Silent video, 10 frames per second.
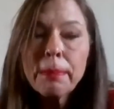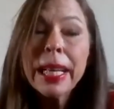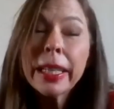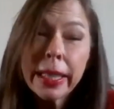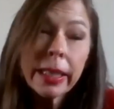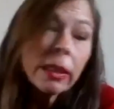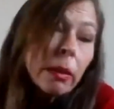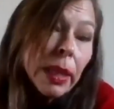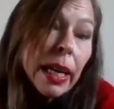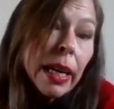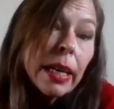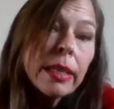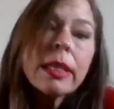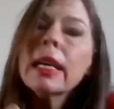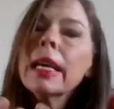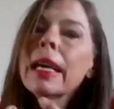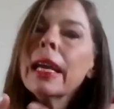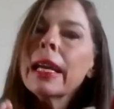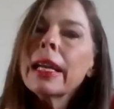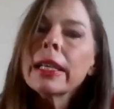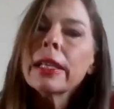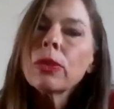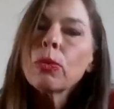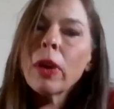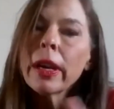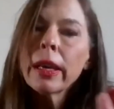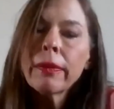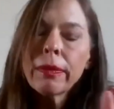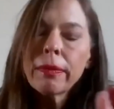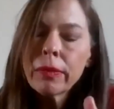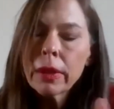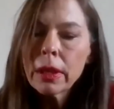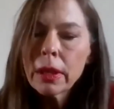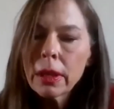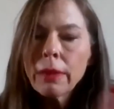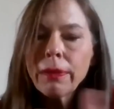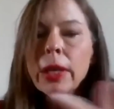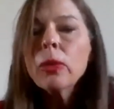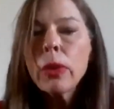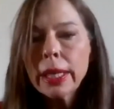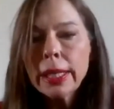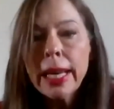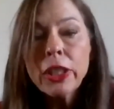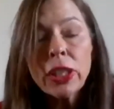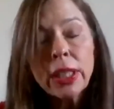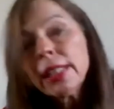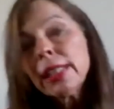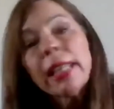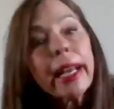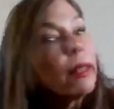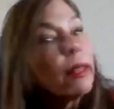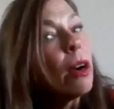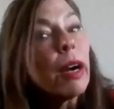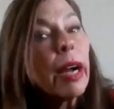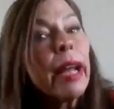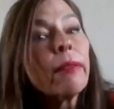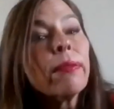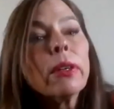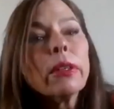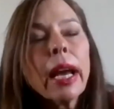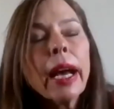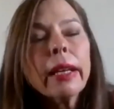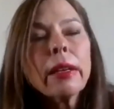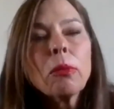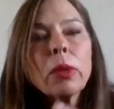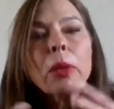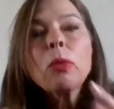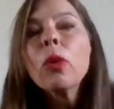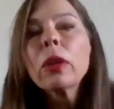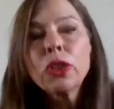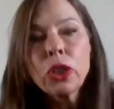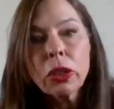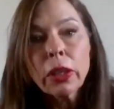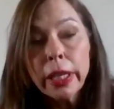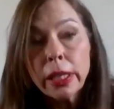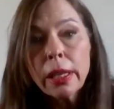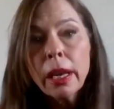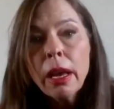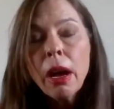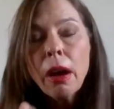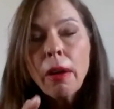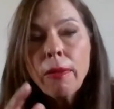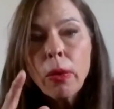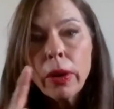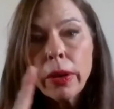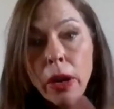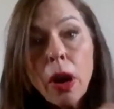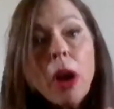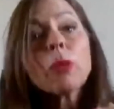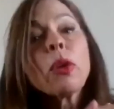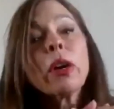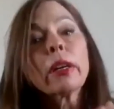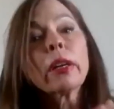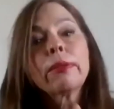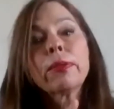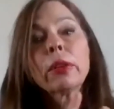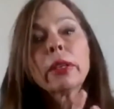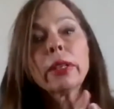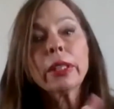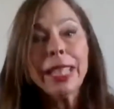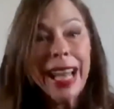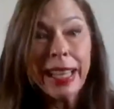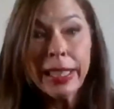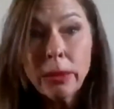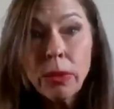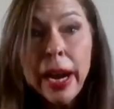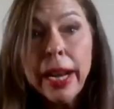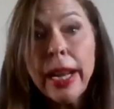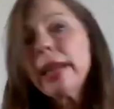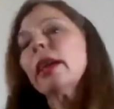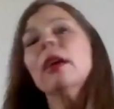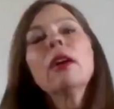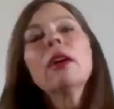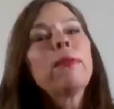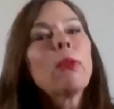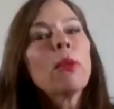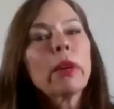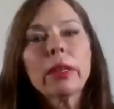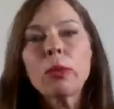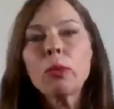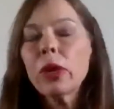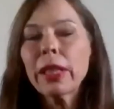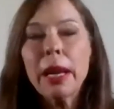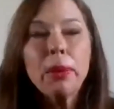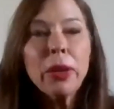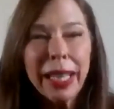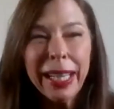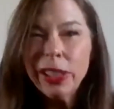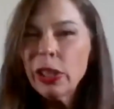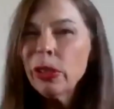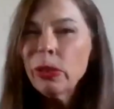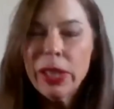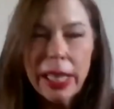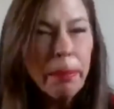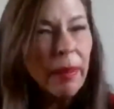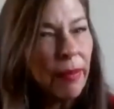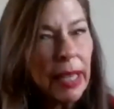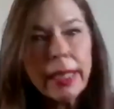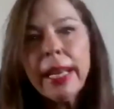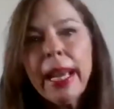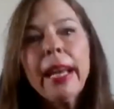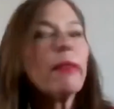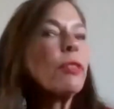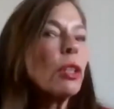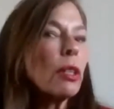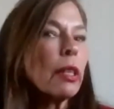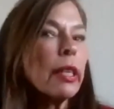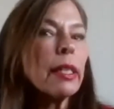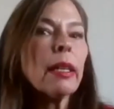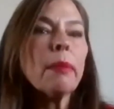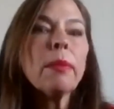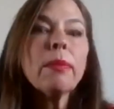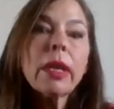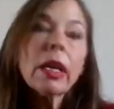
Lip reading: big deal because it is one of the few organizations in the state, and there are a handful that reward journalists for their hard work, for their talent in writing, for the work they put into deep investigative journalism,